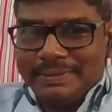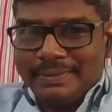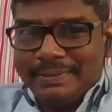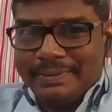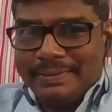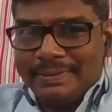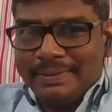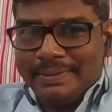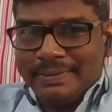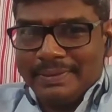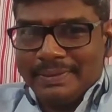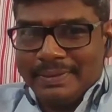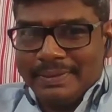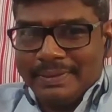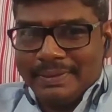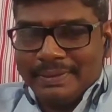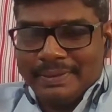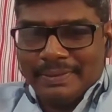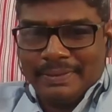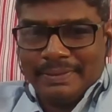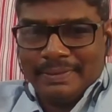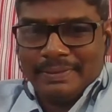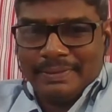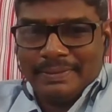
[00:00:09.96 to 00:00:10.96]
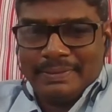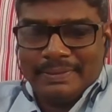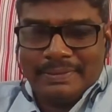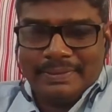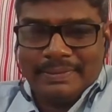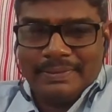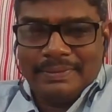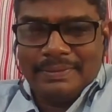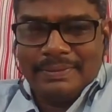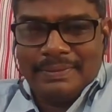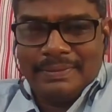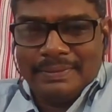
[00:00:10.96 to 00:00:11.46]

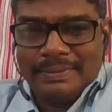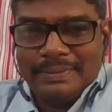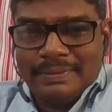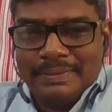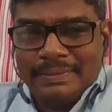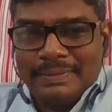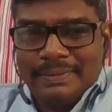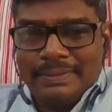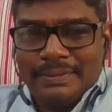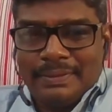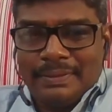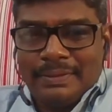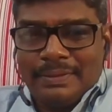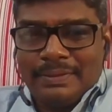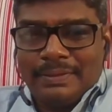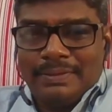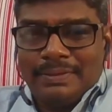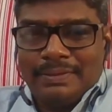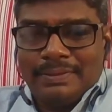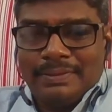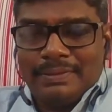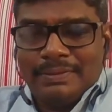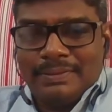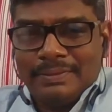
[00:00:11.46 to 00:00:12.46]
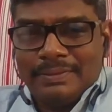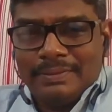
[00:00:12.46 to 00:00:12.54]
[no speech]